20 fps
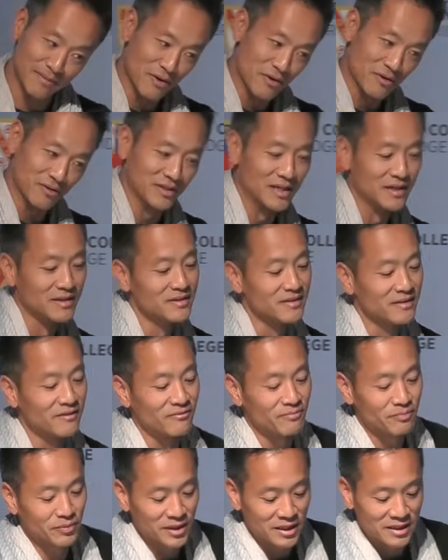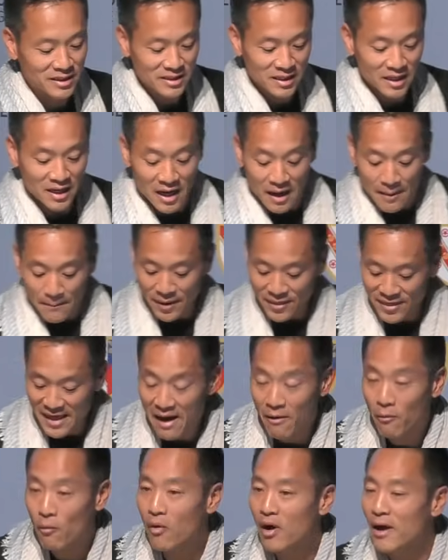most sensitive place. But
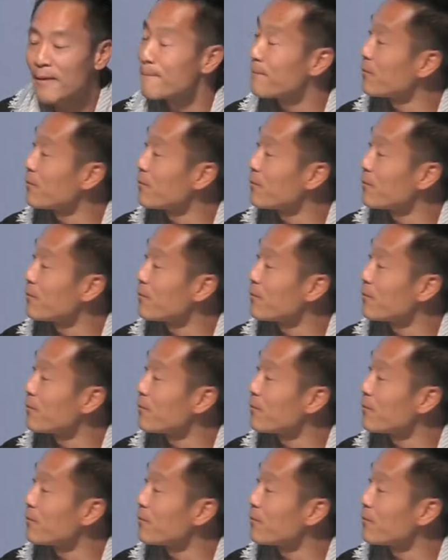that one